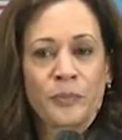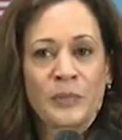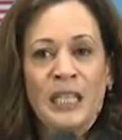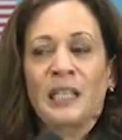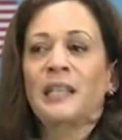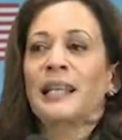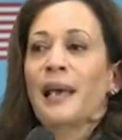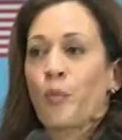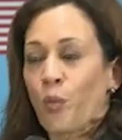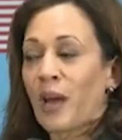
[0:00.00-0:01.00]
And in
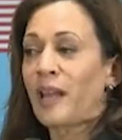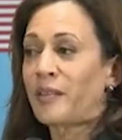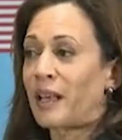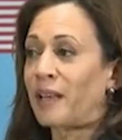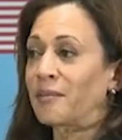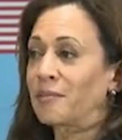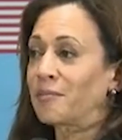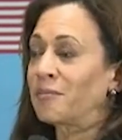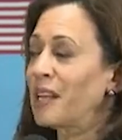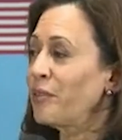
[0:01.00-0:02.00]
that way, then,
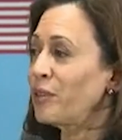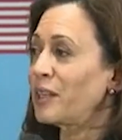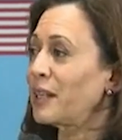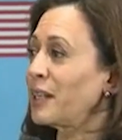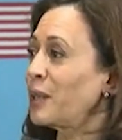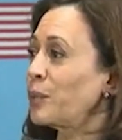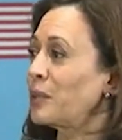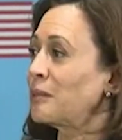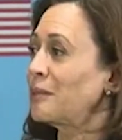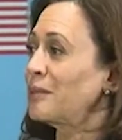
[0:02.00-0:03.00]
never let
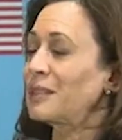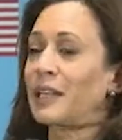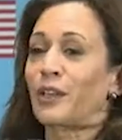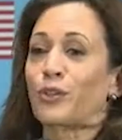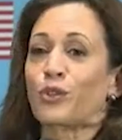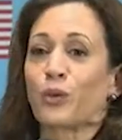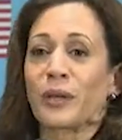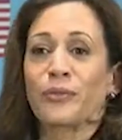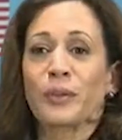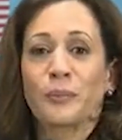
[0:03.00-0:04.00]
anyone take your
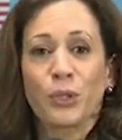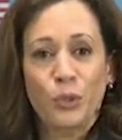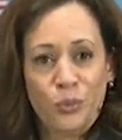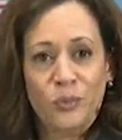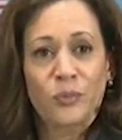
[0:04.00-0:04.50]
joy from you.